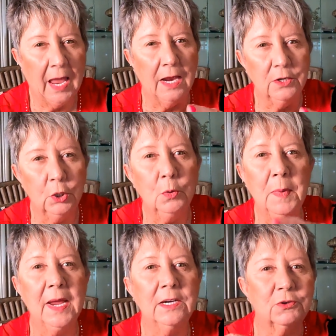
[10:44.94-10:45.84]
And you
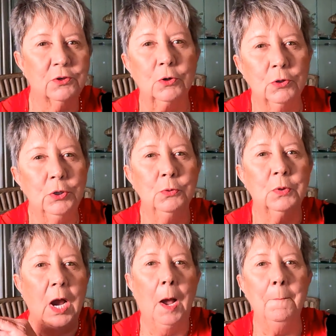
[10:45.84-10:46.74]
make sure you
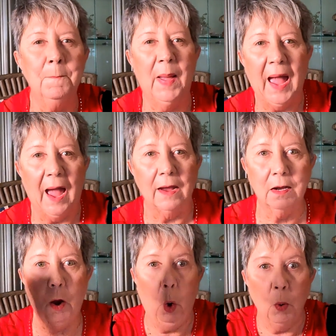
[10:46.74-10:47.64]
come
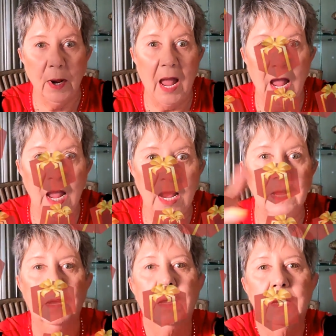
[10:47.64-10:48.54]
back,
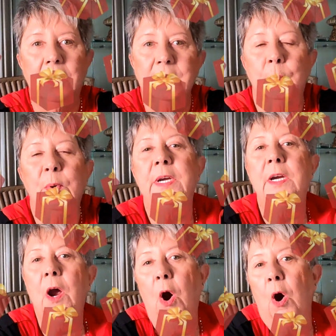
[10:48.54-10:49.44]
okay? Because
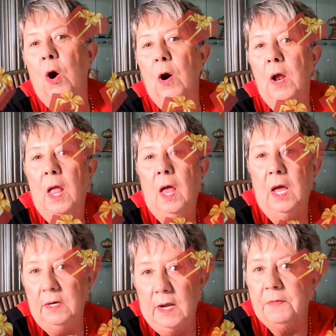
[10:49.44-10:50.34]
we are
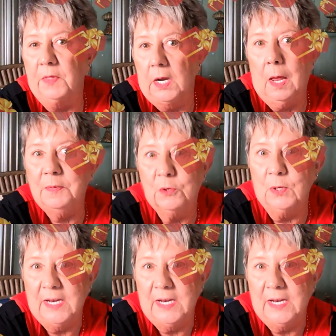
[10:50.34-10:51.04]
Annette the Lobster